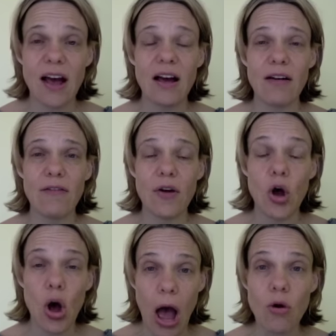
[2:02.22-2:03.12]
of
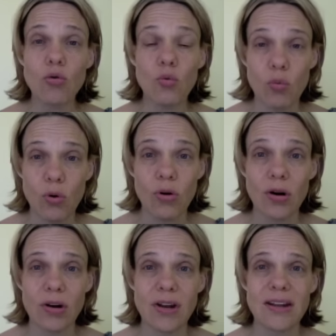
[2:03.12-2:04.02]

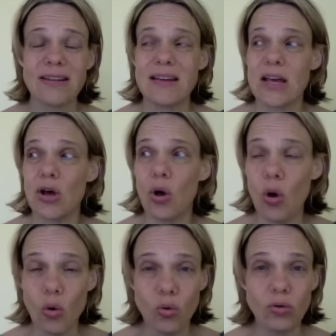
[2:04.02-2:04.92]
outworn
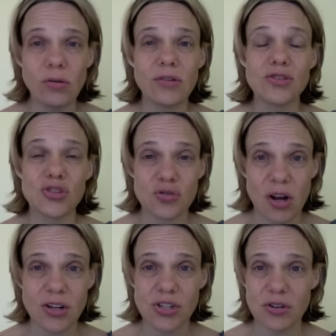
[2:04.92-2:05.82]
old
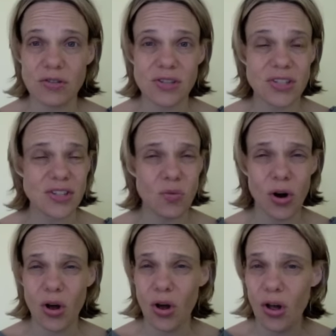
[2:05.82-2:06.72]
structures. So
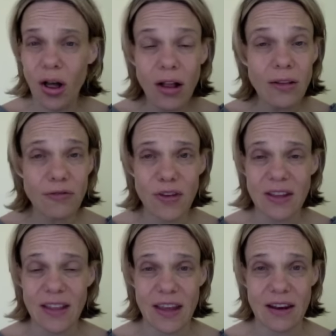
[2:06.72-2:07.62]
we're all
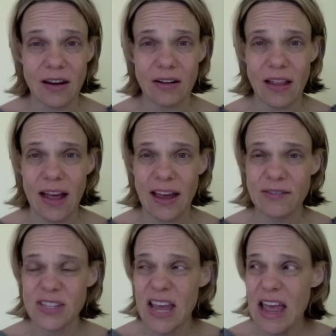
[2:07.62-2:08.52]
feeling it in our
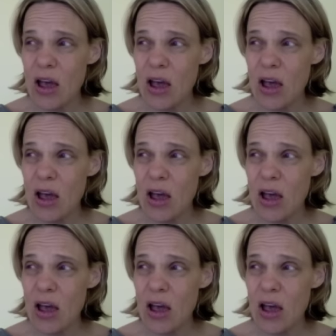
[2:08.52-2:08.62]
lives.